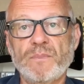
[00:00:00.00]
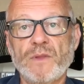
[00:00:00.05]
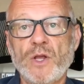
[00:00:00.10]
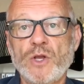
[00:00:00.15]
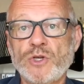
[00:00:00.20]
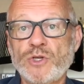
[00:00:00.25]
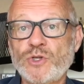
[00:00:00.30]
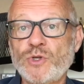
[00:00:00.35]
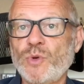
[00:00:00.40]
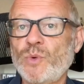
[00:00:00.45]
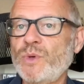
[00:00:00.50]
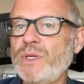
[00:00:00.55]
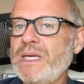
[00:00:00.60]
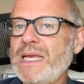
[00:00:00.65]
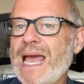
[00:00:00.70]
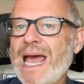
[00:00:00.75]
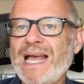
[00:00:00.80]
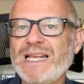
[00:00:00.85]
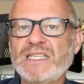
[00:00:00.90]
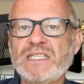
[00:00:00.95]
So
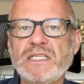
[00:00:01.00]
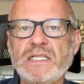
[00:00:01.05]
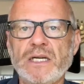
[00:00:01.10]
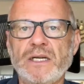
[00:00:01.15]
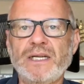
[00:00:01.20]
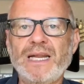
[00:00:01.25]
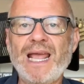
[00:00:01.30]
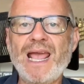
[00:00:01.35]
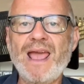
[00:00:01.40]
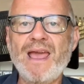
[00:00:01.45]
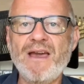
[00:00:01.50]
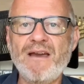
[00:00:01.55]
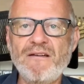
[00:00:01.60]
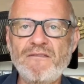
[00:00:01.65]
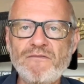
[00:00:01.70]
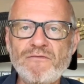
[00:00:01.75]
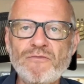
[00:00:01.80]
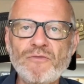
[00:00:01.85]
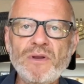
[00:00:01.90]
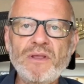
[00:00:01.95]
he has done
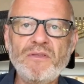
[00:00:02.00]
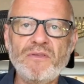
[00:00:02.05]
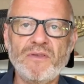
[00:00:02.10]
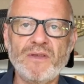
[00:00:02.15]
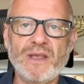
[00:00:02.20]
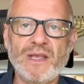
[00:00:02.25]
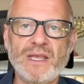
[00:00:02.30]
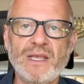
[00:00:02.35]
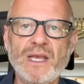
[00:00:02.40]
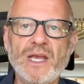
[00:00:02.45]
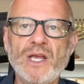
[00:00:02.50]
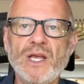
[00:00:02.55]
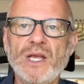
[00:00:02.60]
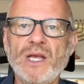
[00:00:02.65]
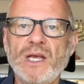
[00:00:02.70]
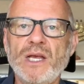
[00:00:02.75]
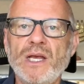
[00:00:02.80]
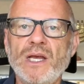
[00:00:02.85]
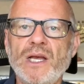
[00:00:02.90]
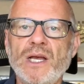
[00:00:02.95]
everything
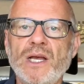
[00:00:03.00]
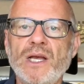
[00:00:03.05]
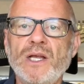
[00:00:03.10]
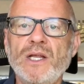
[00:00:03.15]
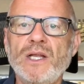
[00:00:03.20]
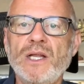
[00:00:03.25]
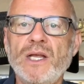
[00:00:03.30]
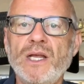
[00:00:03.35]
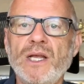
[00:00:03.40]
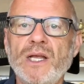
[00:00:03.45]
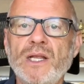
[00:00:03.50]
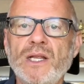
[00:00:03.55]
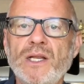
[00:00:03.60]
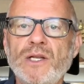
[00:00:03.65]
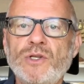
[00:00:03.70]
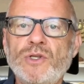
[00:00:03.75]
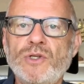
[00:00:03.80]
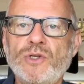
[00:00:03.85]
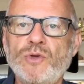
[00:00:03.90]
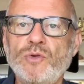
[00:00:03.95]

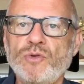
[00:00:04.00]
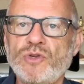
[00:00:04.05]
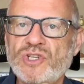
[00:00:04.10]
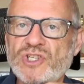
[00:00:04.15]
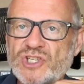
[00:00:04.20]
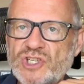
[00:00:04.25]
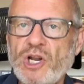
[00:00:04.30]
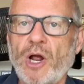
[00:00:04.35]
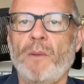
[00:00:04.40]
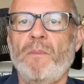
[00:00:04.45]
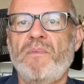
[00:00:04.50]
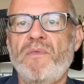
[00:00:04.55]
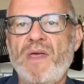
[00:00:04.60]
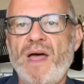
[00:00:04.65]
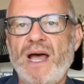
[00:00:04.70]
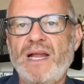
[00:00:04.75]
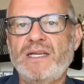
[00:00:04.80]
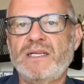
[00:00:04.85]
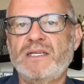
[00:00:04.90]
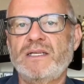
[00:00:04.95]
to stop
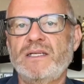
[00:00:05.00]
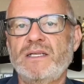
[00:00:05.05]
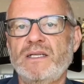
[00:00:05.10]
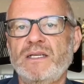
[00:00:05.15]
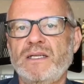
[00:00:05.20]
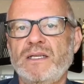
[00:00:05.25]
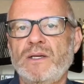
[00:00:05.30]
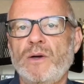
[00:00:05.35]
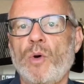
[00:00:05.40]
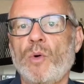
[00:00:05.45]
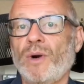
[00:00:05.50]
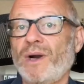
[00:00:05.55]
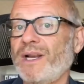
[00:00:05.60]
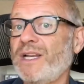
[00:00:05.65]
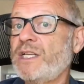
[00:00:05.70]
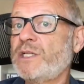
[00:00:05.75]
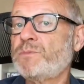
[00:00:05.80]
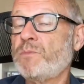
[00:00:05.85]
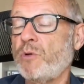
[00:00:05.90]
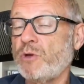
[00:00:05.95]
that, or at
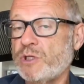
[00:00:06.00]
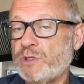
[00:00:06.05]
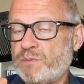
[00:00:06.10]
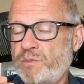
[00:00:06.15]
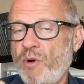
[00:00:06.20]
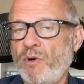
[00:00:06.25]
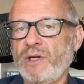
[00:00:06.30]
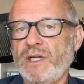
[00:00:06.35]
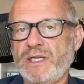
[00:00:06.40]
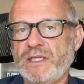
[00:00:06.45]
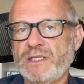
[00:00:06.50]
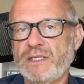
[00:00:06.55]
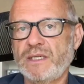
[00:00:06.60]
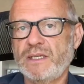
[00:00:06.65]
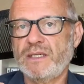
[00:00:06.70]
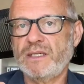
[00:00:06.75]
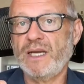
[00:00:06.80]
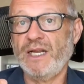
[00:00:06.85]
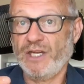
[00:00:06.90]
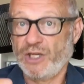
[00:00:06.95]
least postpone it.
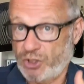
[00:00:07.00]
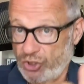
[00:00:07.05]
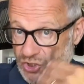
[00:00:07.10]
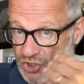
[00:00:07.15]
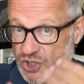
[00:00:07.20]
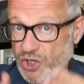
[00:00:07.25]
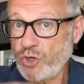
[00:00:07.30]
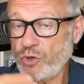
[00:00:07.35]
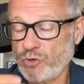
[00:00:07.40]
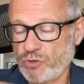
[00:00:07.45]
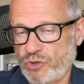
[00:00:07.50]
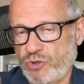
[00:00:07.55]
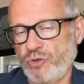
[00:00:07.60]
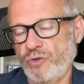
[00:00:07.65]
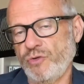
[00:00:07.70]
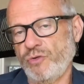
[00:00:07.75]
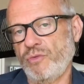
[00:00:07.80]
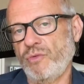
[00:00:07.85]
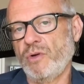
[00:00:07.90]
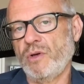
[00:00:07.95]
And he continues to
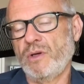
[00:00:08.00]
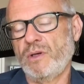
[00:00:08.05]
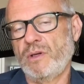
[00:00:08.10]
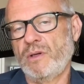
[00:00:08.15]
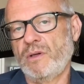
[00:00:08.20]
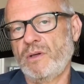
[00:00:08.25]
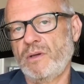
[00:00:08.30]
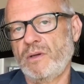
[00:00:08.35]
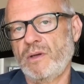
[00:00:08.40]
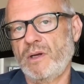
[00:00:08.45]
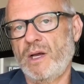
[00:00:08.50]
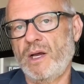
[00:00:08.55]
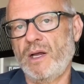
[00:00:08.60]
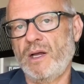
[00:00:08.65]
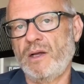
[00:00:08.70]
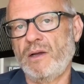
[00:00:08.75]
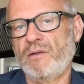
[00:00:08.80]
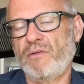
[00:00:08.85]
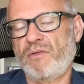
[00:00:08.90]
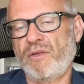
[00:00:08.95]
do
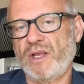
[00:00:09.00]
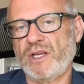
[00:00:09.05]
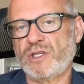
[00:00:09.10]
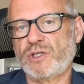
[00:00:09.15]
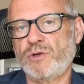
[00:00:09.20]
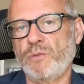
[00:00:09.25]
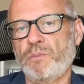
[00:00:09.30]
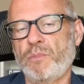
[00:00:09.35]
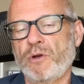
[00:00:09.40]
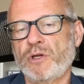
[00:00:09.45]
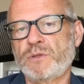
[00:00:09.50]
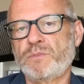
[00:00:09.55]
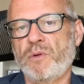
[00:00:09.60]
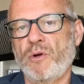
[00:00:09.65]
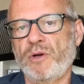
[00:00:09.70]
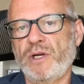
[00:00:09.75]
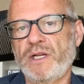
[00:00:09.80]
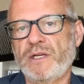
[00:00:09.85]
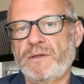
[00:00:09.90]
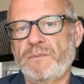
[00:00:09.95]
things to
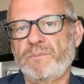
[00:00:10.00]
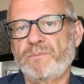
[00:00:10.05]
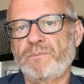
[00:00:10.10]
postpone it.